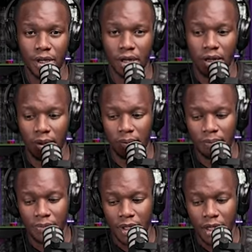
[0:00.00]

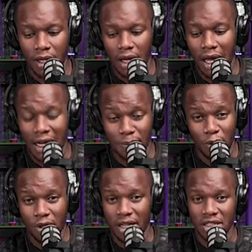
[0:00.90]
end
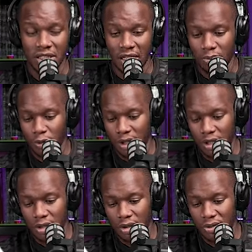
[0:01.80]
product in game week
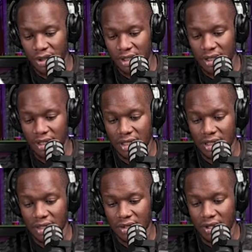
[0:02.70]
26,
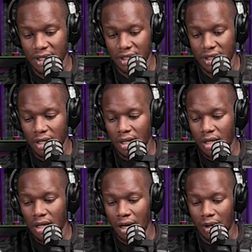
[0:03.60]
right?
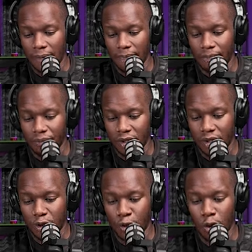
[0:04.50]

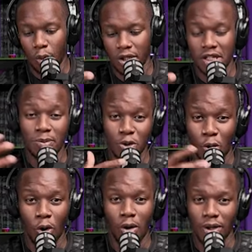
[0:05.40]
You don't want them to
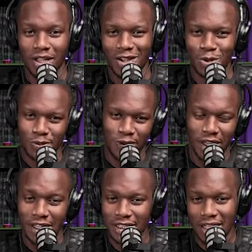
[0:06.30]
go away because free
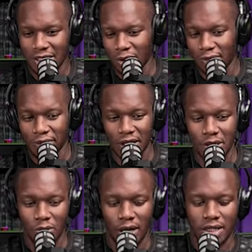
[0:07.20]
hit, that's how the free
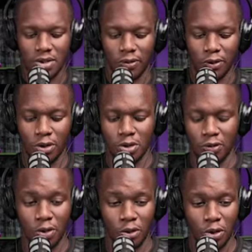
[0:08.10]
hit works. So for those
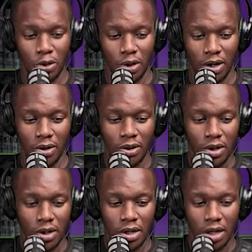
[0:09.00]
of you who don't know
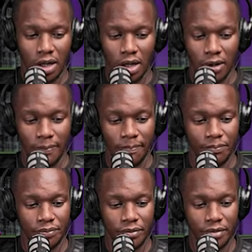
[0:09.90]
how
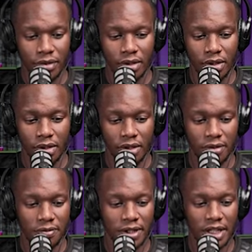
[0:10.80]

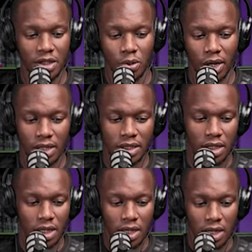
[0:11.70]
the free hit works,
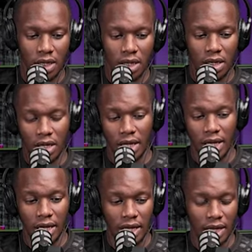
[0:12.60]

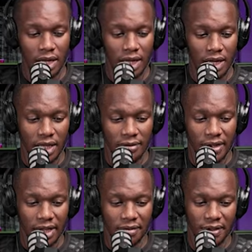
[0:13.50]
if I
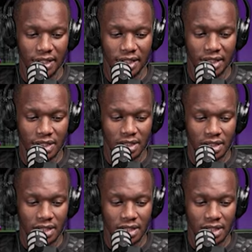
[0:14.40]
can find it.